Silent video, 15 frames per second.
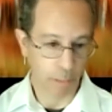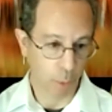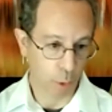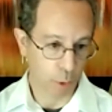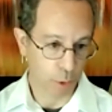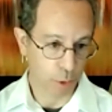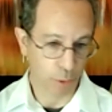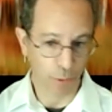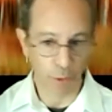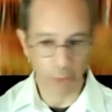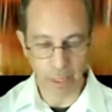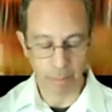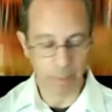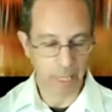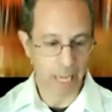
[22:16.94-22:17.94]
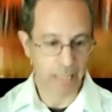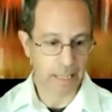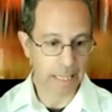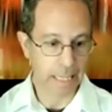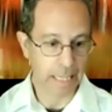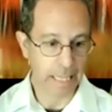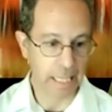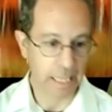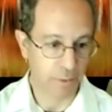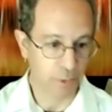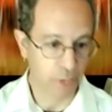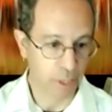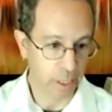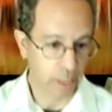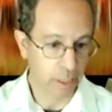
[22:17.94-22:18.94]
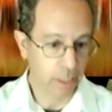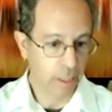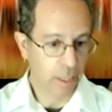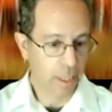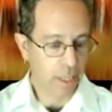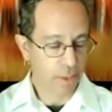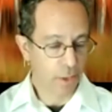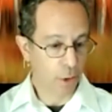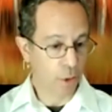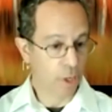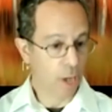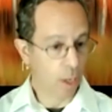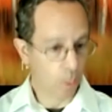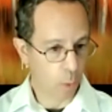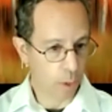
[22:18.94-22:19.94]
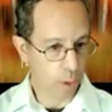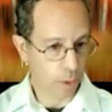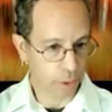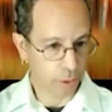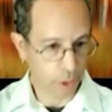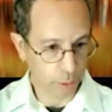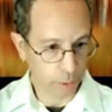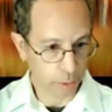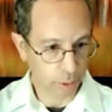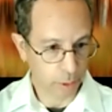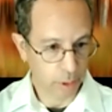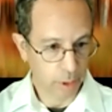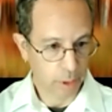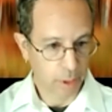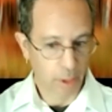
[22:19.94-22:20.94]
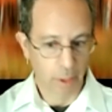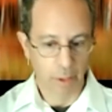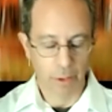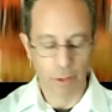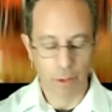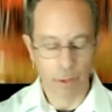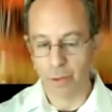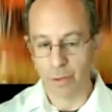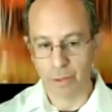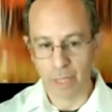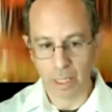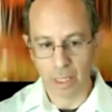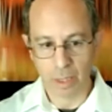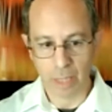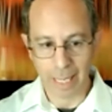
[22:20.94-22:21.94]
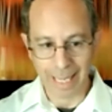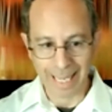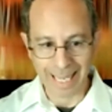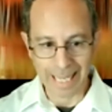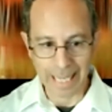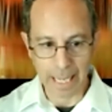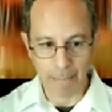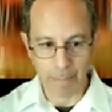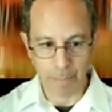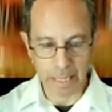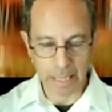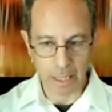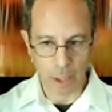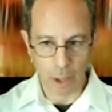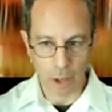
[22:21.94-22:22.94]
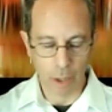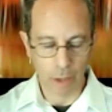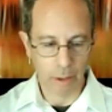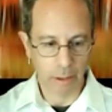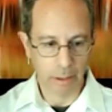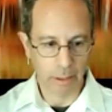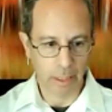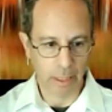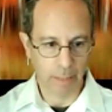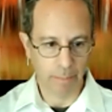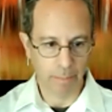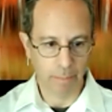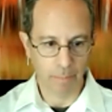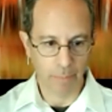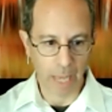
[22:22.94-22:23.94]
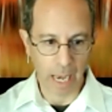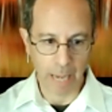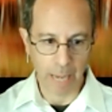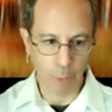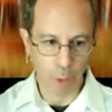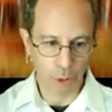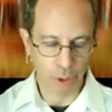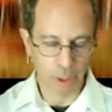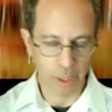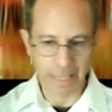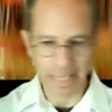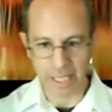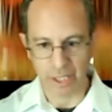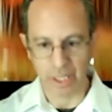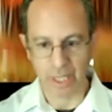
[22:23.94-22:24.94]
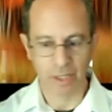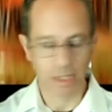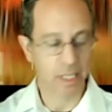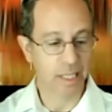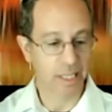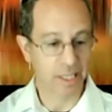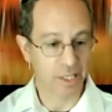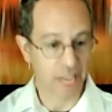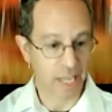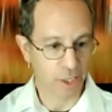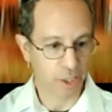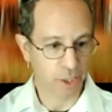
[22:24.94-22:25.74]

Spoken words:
client know? Probably not, but there are good places to start. Understanding the effect of just sort of